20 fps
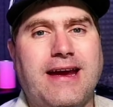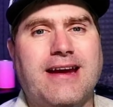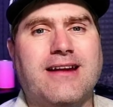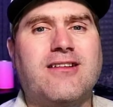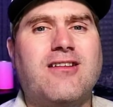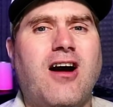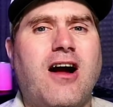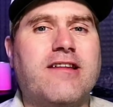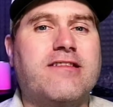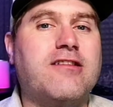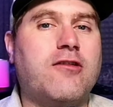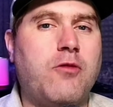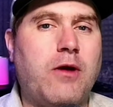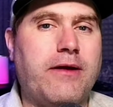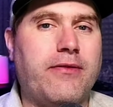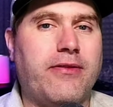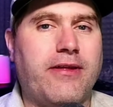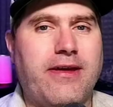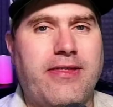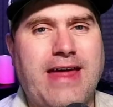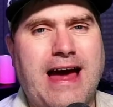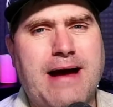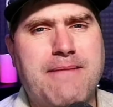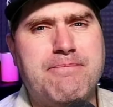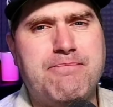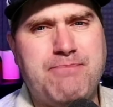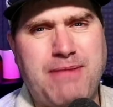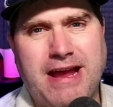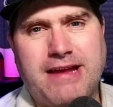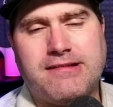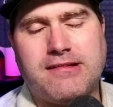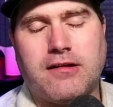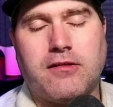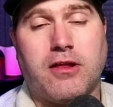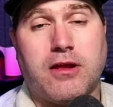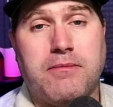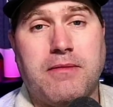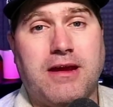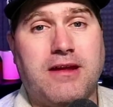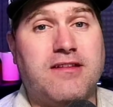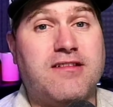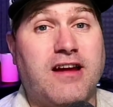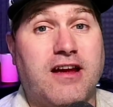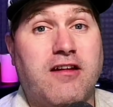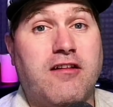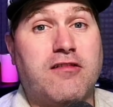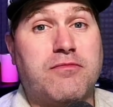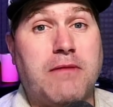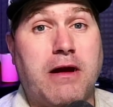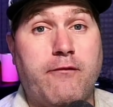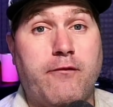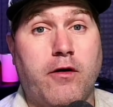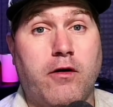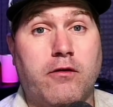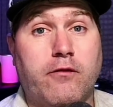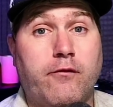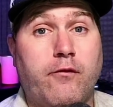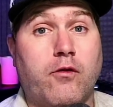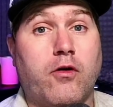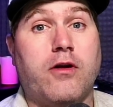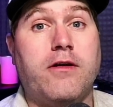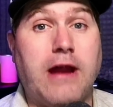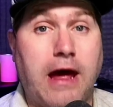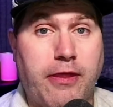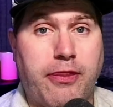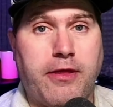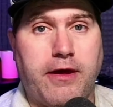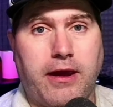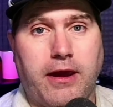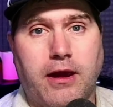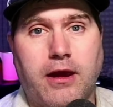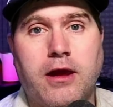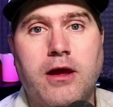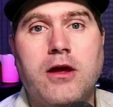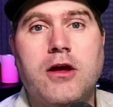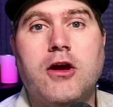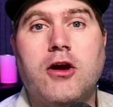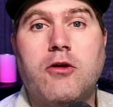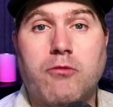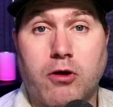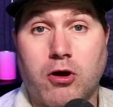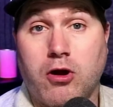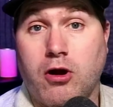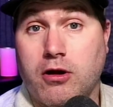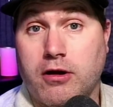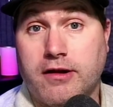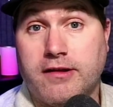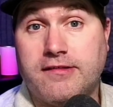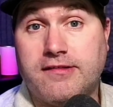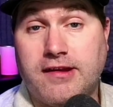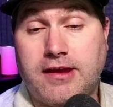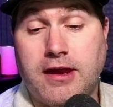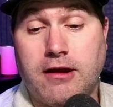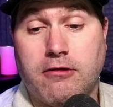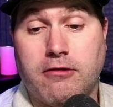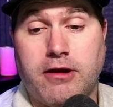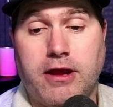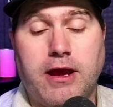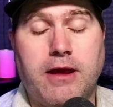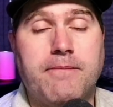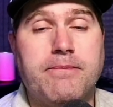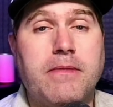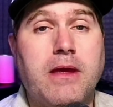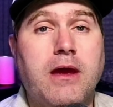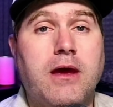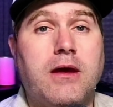and consequently that basically means I use my phone for nothing regarding security.